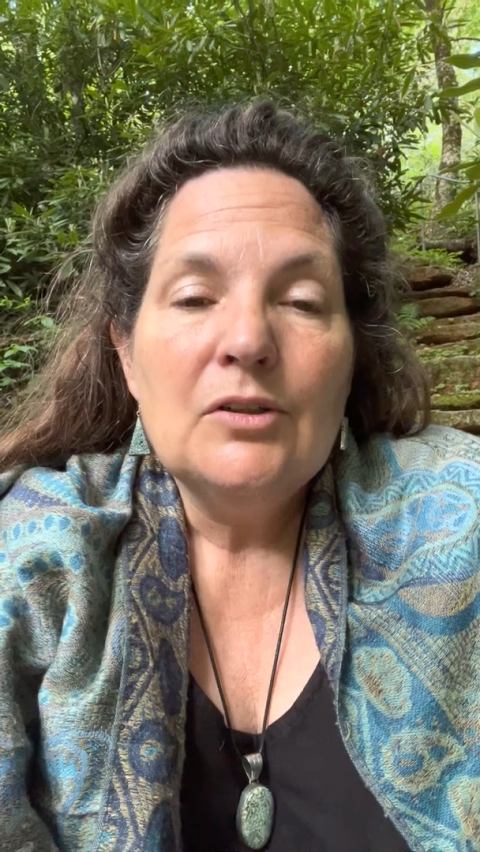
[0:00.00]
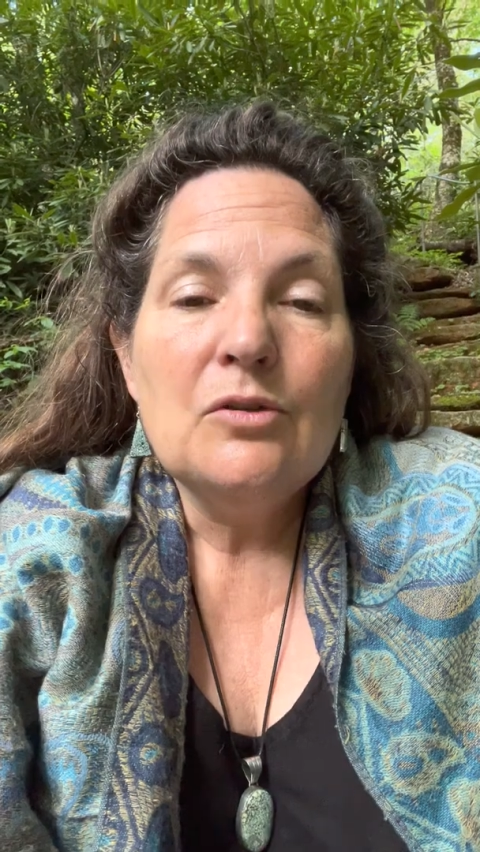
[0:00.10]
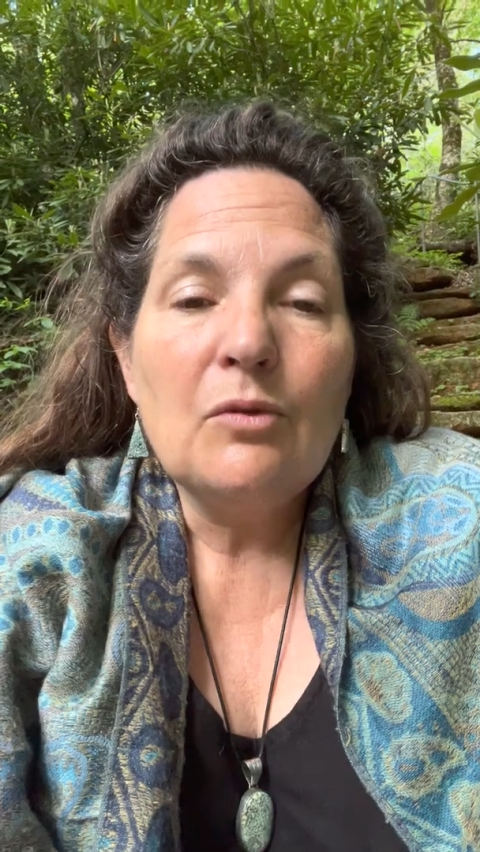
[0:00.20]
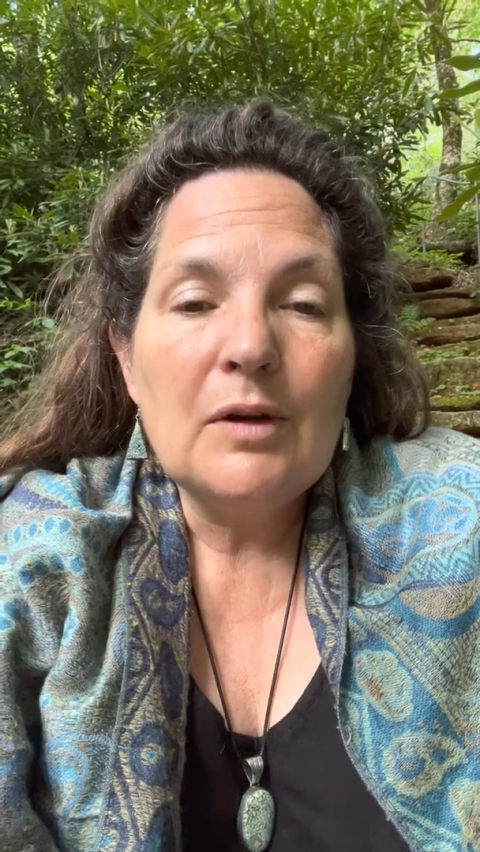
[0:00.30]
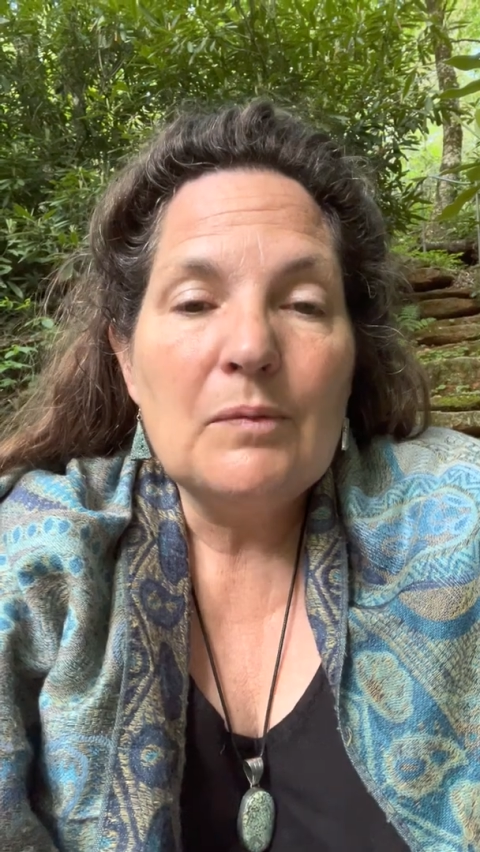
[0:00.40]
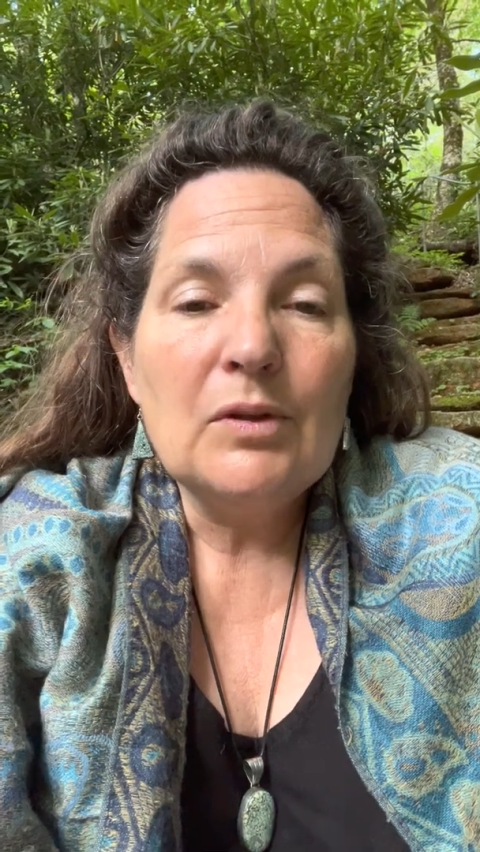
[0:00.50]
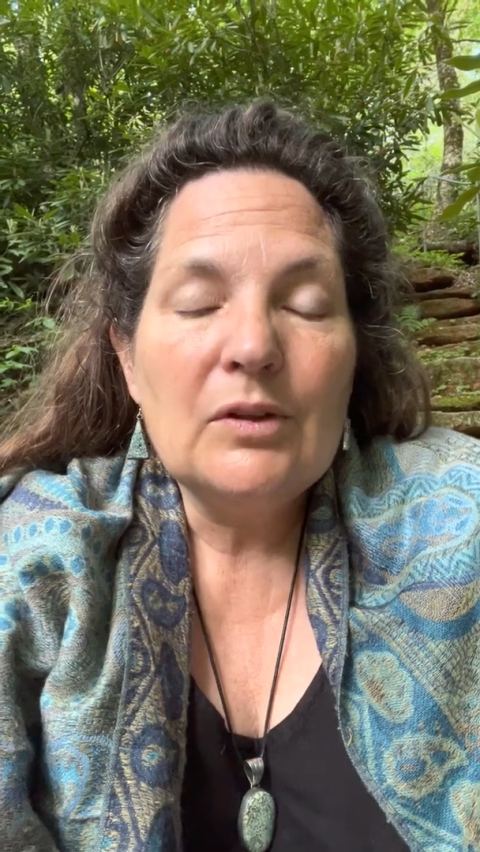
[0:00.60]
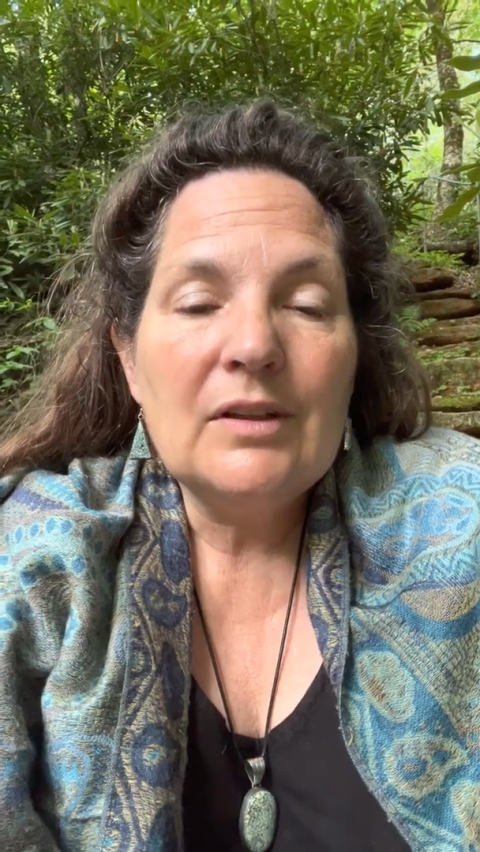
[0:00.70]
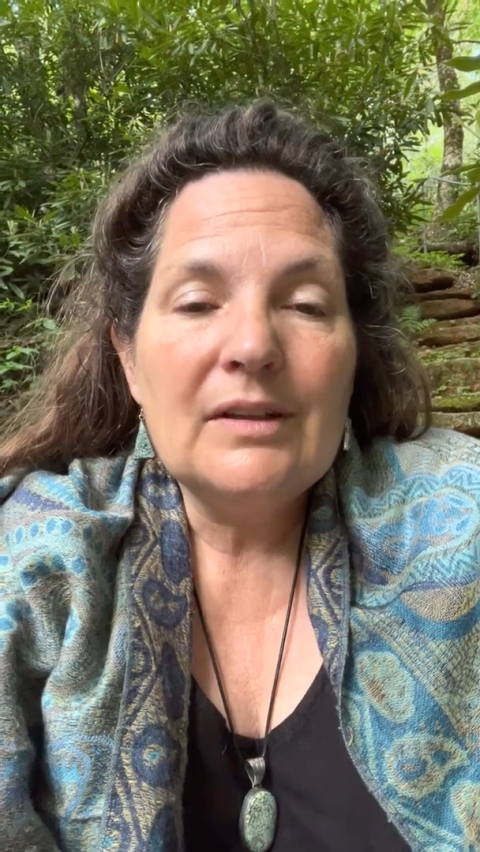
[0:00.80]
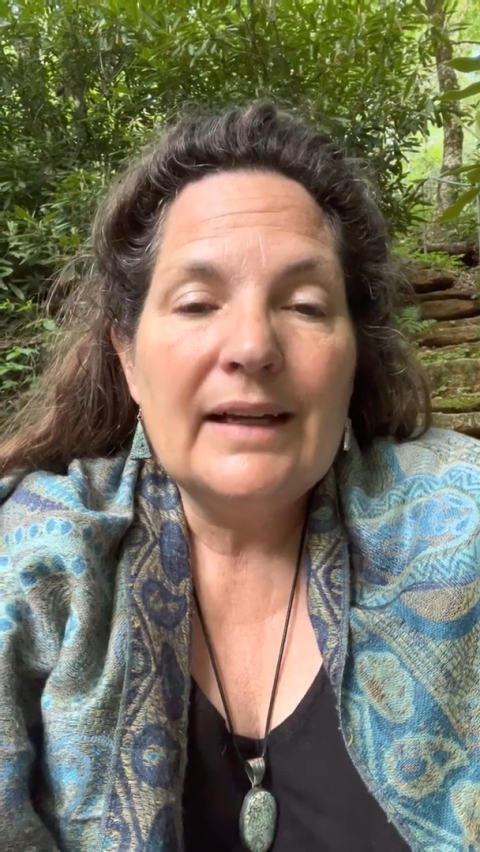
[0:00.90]
normal
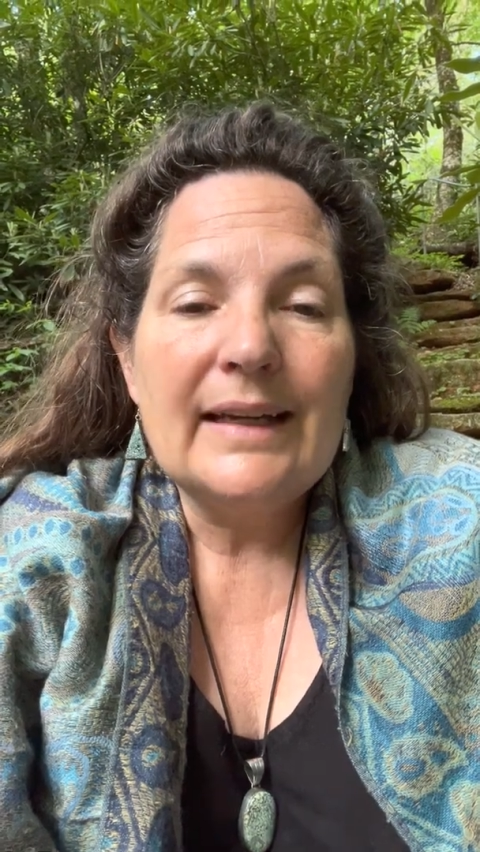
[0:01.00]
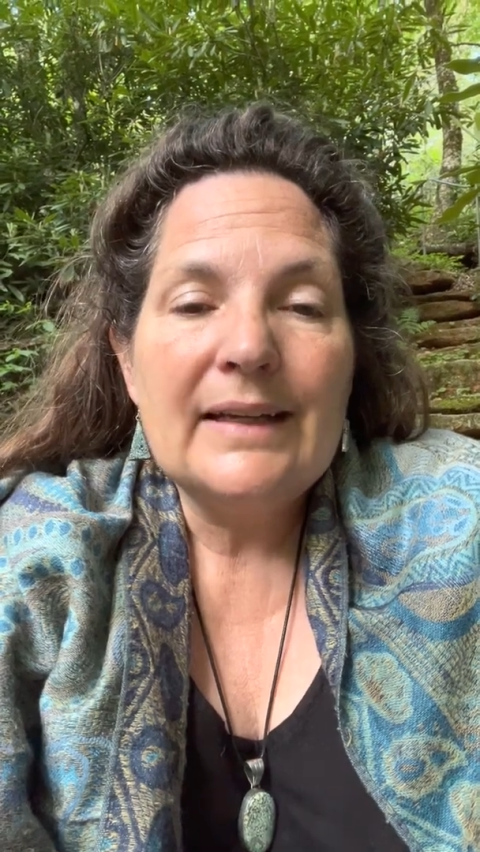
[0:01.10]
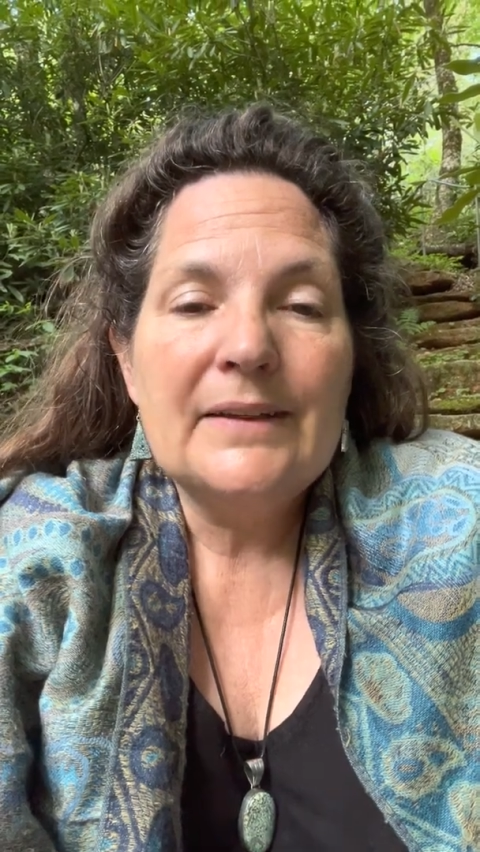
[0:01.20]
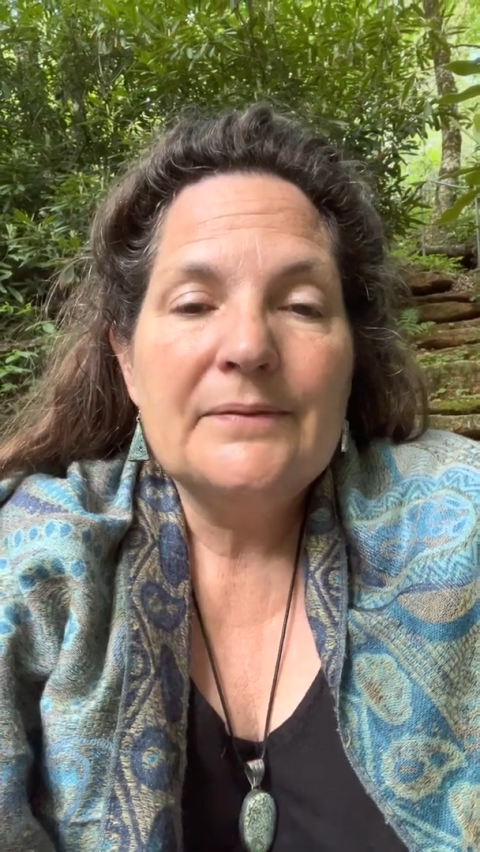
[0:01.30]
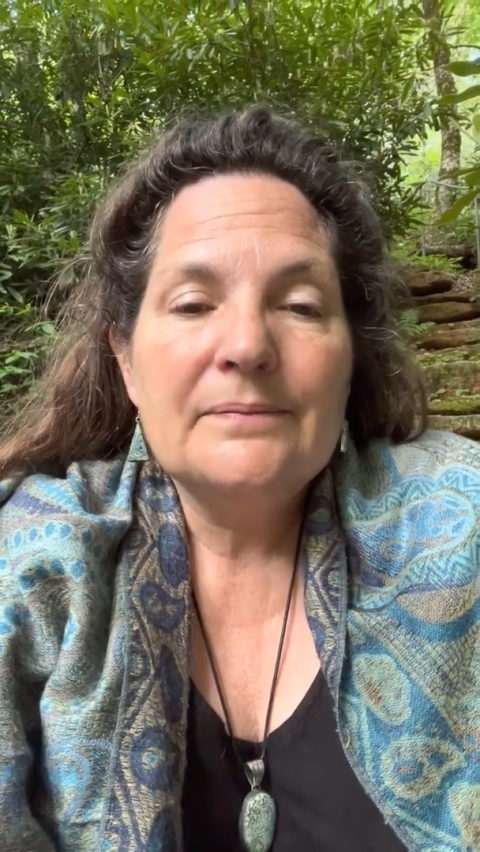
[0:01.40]
look like.